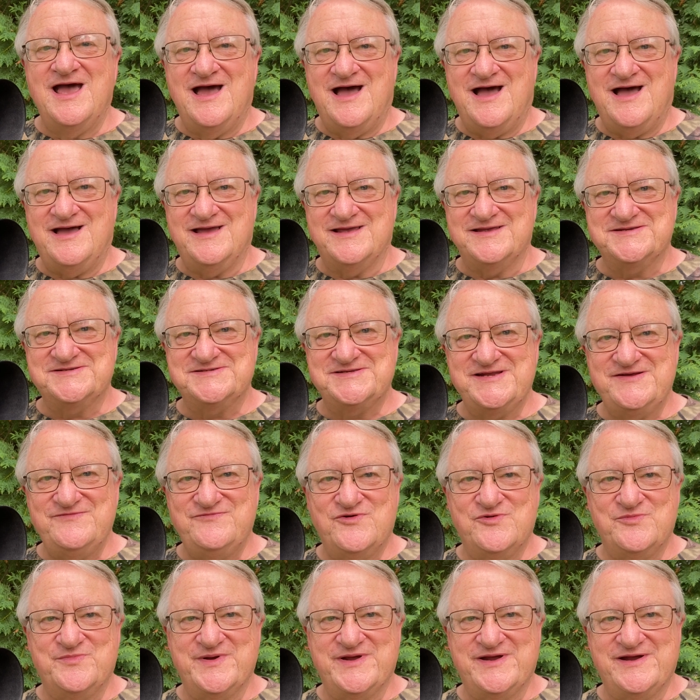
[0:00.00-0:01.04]
Hi, Steve
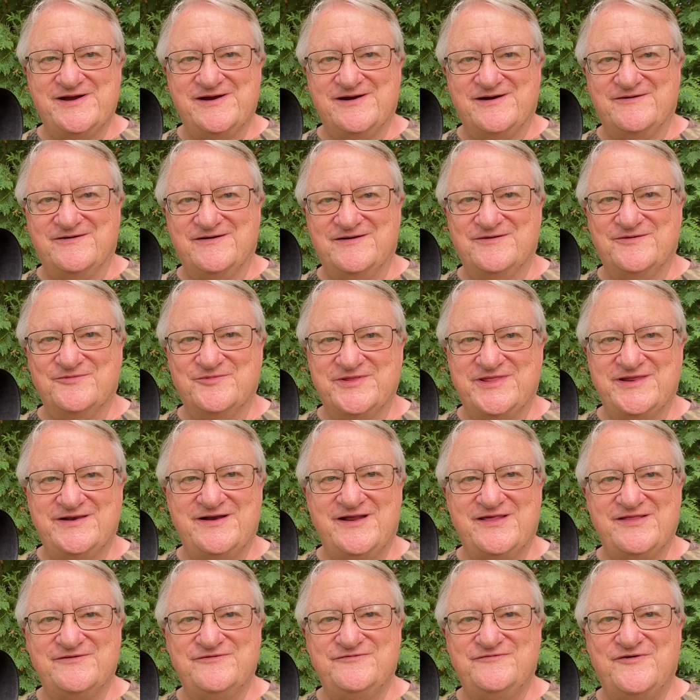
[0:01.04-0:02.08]
Hooper here with
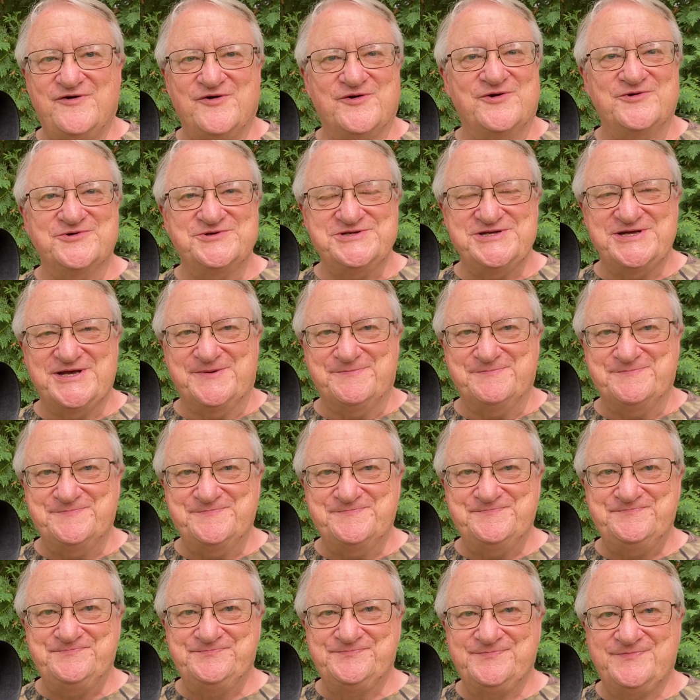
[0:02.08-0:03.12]
another photo tip.
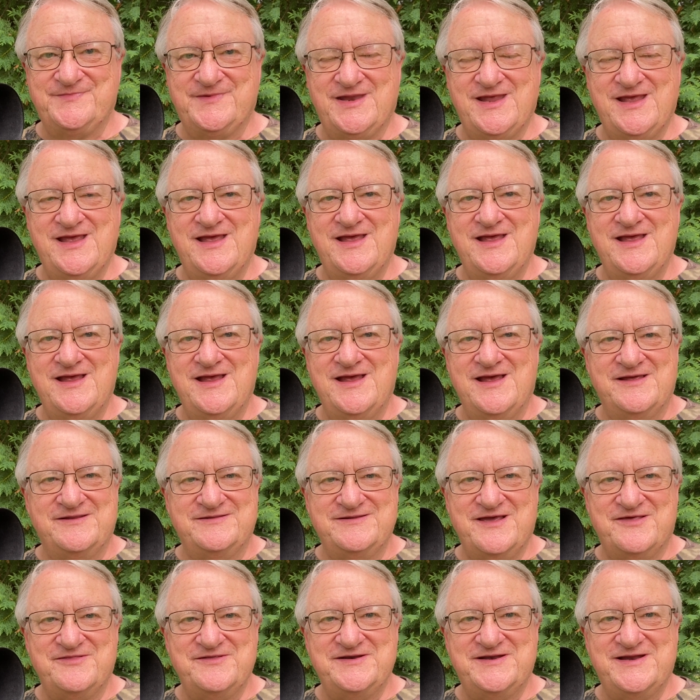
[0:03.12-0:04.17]

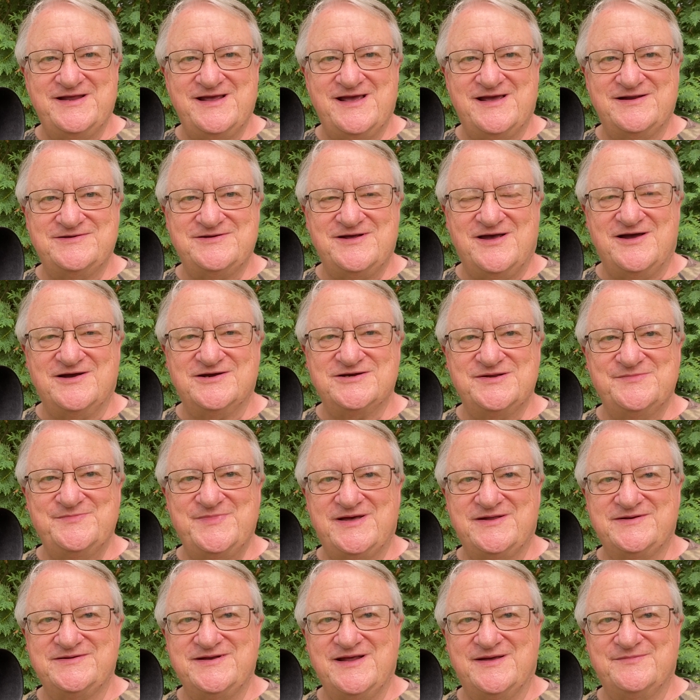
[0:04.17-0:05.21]
The other day I talked
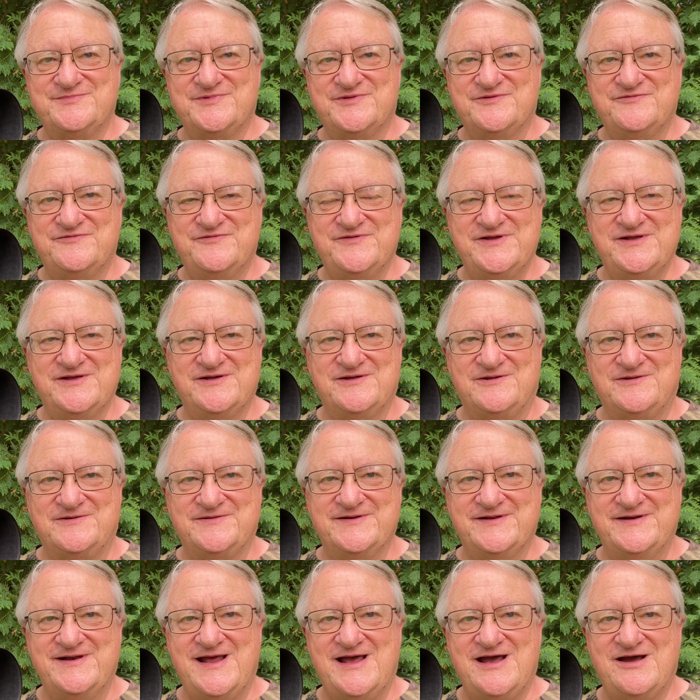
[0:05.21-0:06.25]
about depth of field
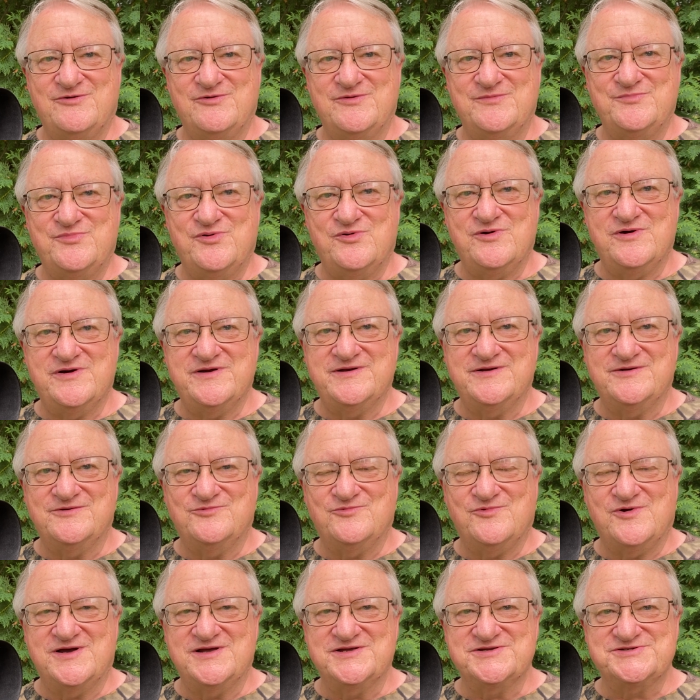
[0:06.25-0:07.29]
and how important it
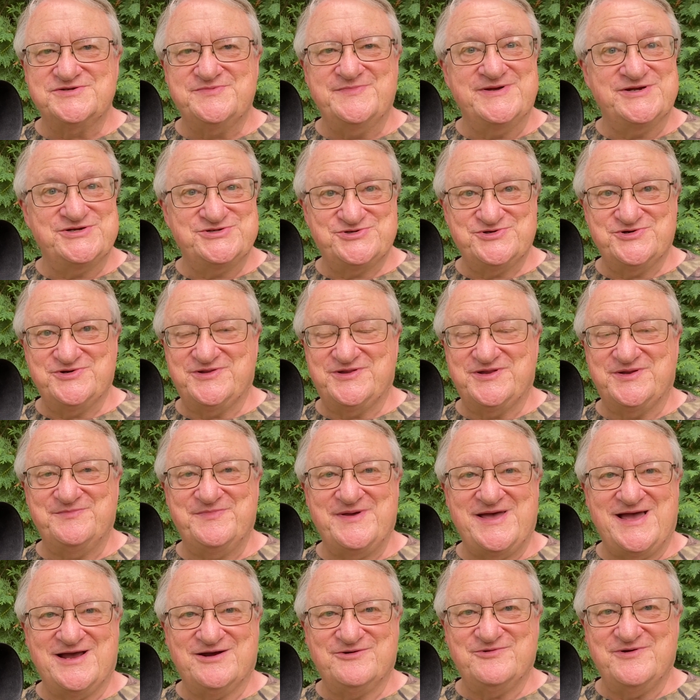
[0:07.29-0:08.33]
was to make sure that the
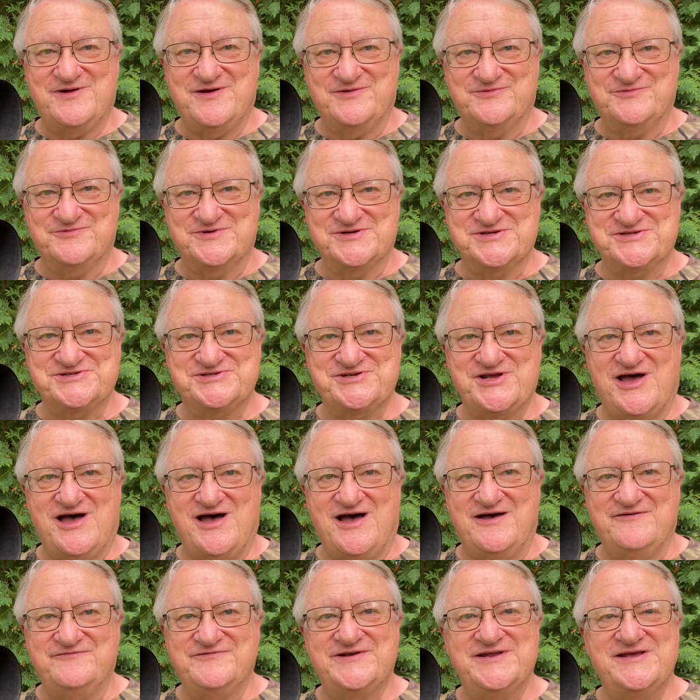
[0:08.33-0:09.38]
background was
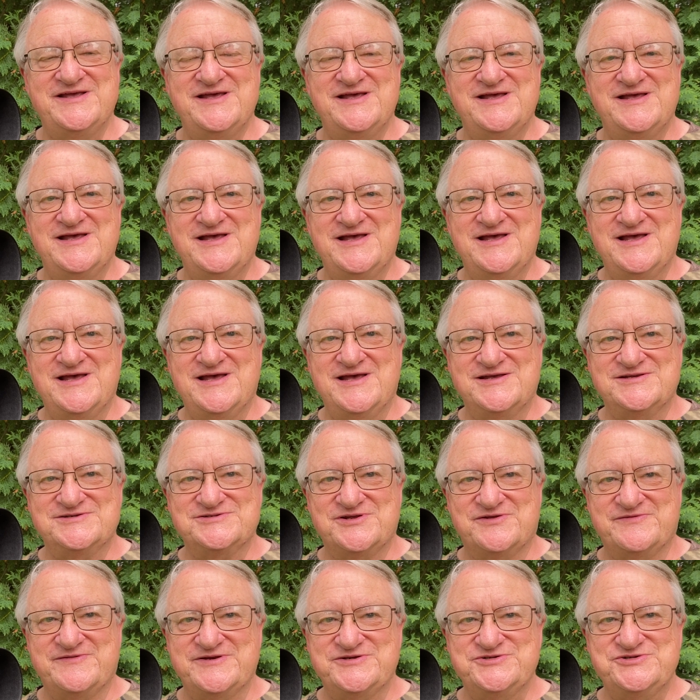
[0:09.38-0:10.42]
soft
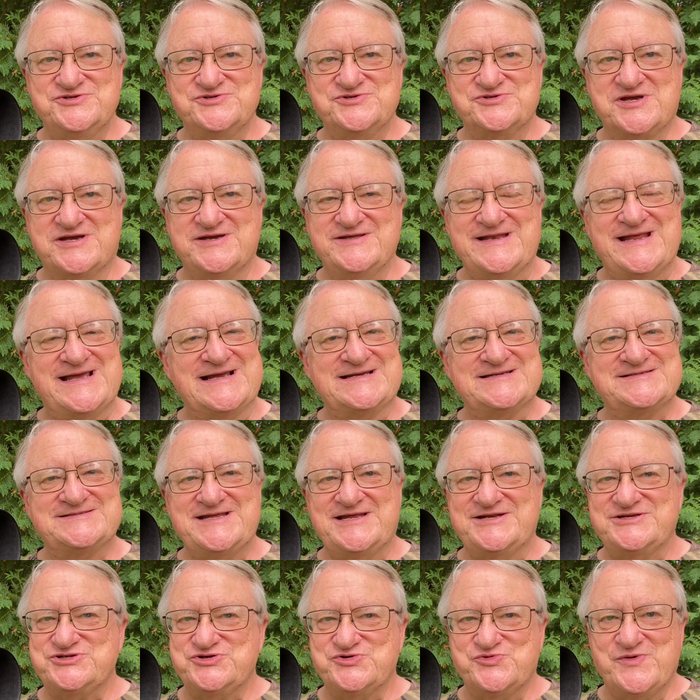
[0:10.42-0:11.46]
so that you could
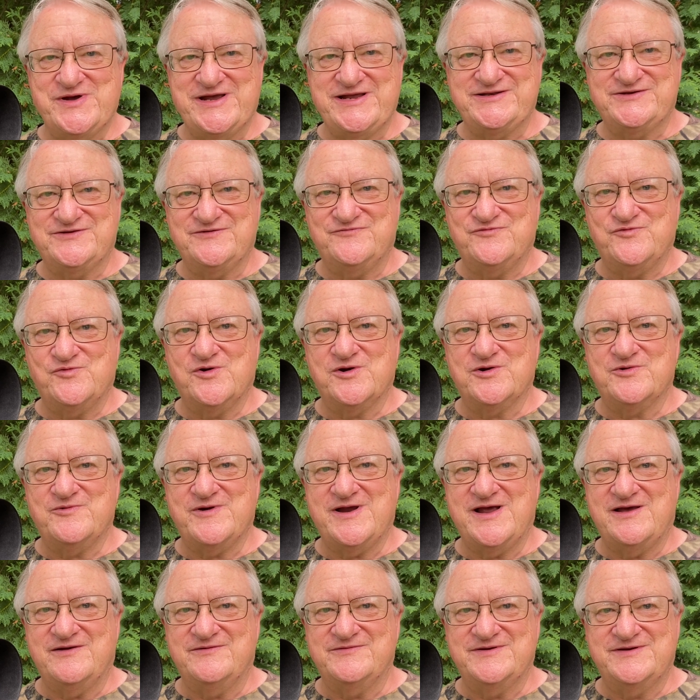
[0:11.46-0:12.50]
accentuate the
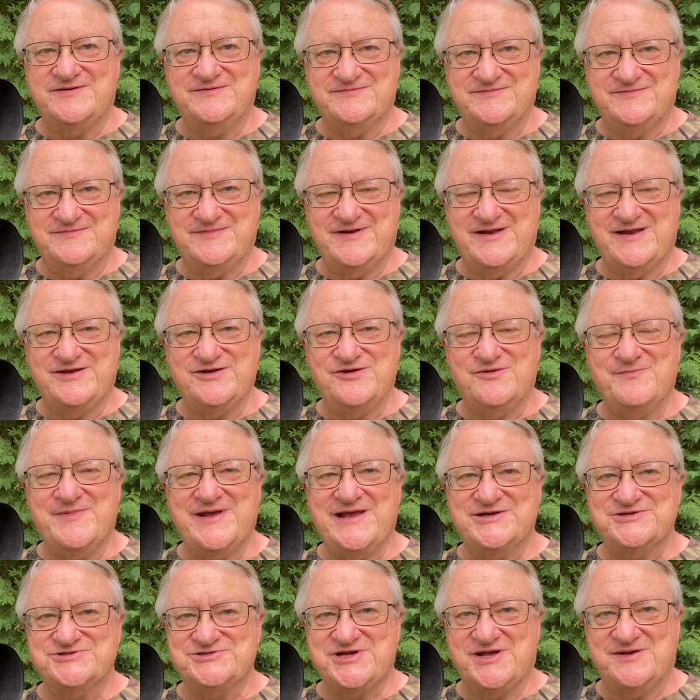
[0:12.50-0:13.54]
foreground in your
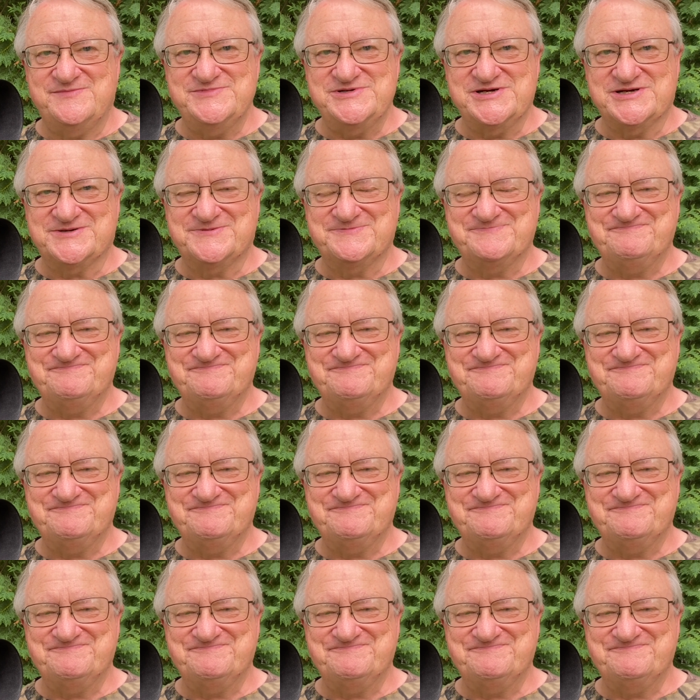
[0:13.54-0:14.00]
main subject.